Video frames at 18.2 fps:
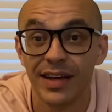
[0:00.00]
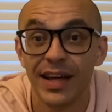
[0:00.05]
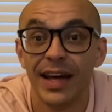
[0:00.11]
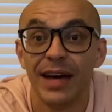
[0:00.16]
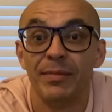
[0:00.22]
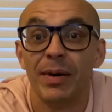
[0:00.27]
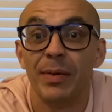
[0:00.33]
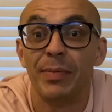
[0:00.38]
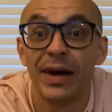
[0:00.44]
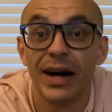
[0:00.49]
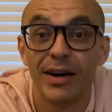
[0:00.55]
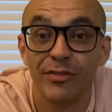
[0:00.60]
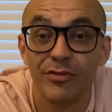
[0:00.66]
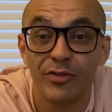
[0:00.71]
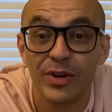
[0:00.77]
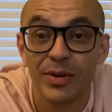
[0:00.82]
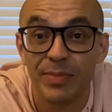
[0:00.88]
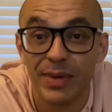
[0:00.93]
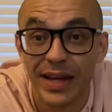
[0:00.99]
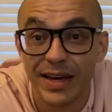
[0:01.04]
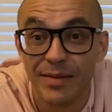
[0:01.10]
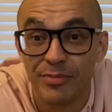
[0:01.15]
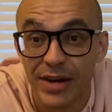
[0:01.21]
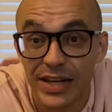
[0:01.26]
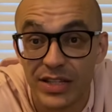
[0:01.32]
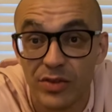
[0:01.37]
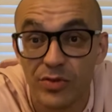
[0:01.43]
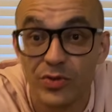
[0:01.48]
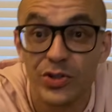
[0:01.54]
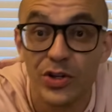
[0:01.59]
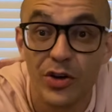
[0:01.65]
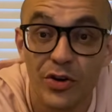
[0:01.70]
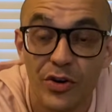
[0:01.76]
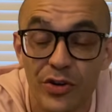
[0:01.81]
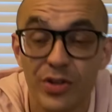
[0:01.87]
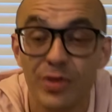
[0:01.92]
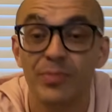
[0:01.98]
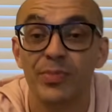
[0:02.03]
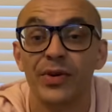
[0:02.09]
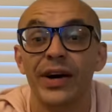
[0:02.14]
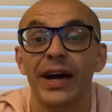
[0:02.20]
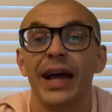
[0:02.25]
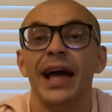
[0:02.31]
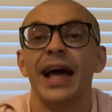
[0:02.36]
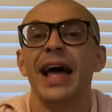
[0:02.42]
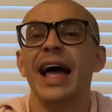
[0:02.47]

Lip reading: I'm a powerful play a practical joke on your boy.